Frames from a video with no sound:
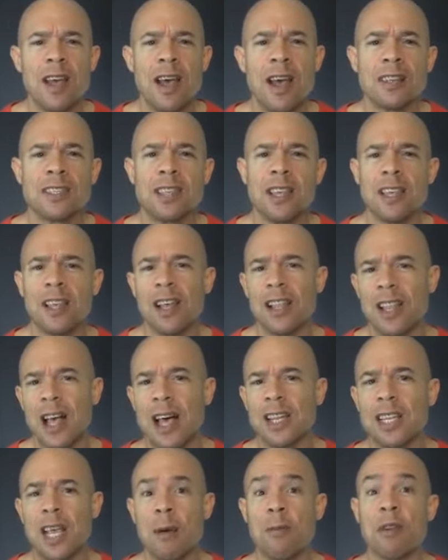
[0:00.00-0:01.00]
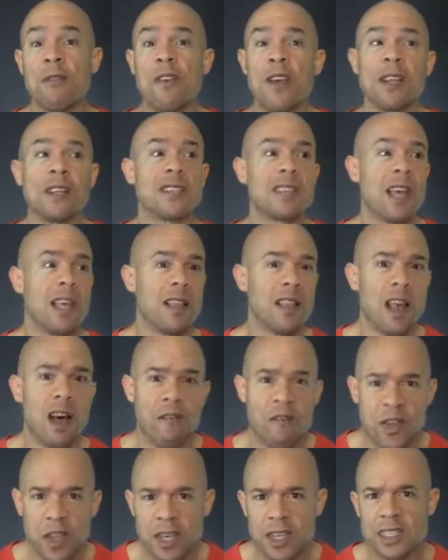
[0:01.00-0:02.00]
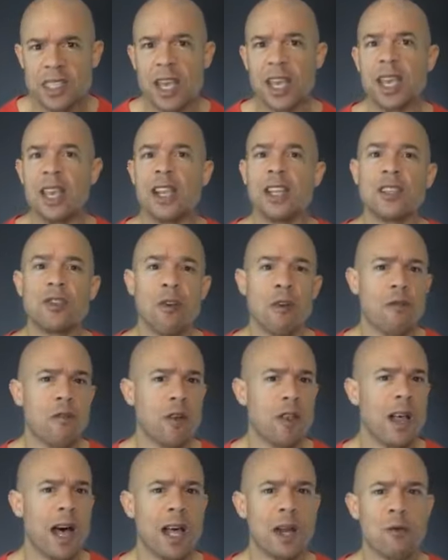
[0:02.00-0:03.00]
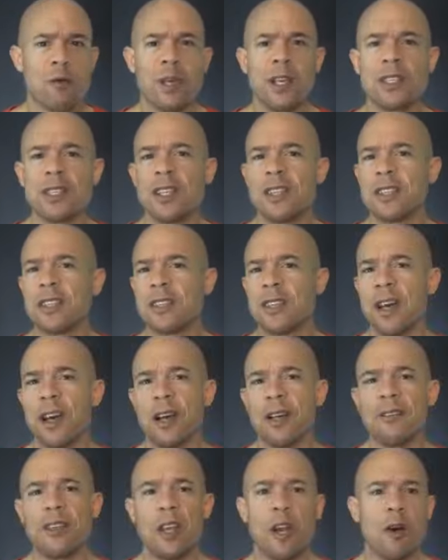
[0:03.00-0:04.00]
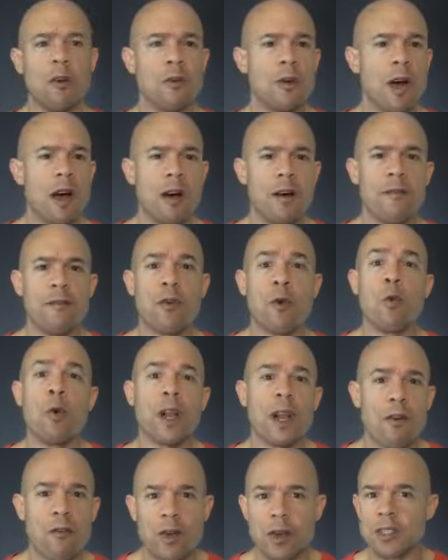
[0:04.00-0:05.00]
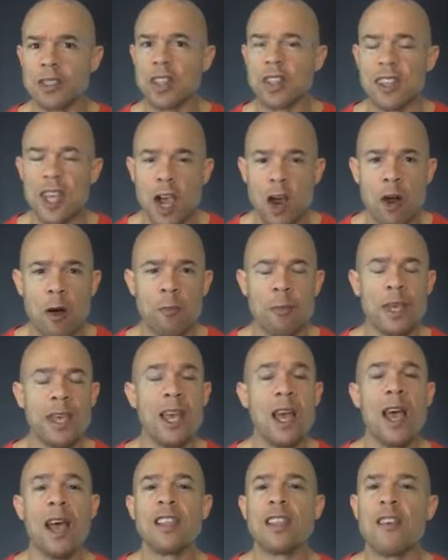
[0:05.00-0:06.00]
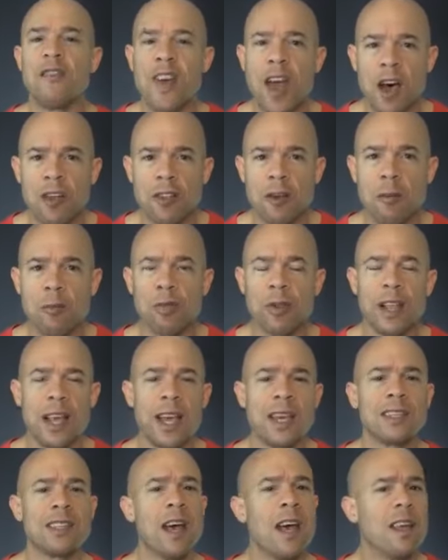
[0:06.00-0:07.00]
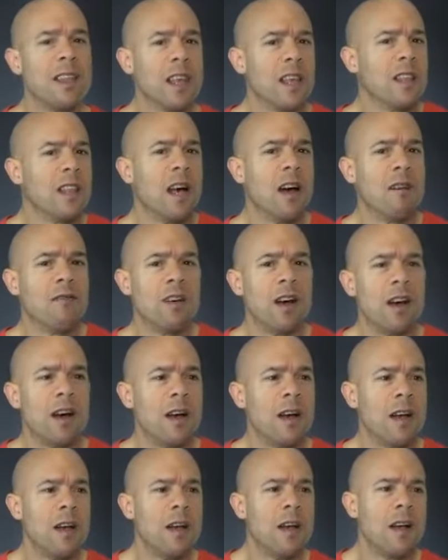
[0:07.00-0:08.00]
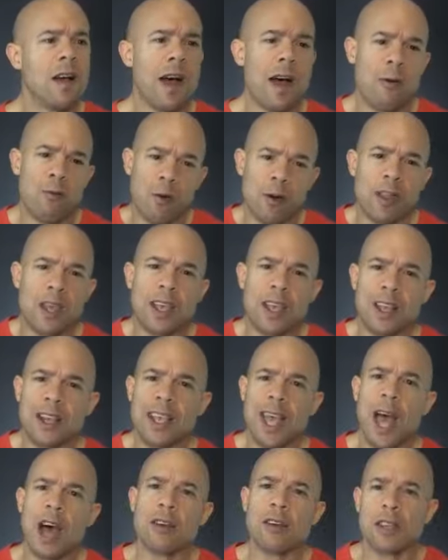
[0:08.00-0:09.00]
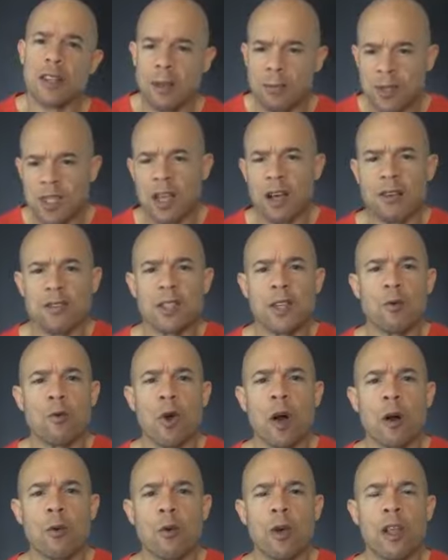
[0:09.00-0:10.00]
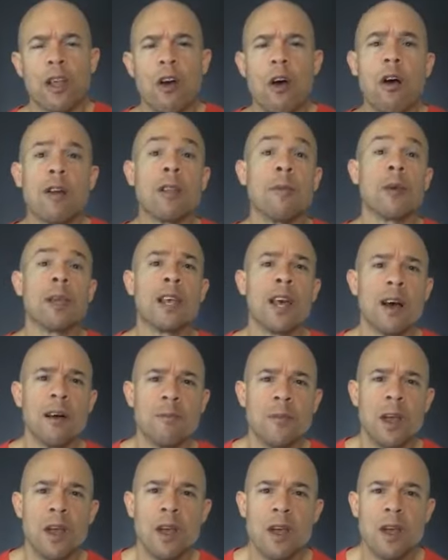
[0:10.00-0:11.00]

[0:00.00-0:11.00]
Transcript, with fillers: See that a lot of time in fitness, they love fitness, they get into it for a lot of reasons, for whatever it's therapy, they found their place, they love where they can count on themselves and work really hard, they become,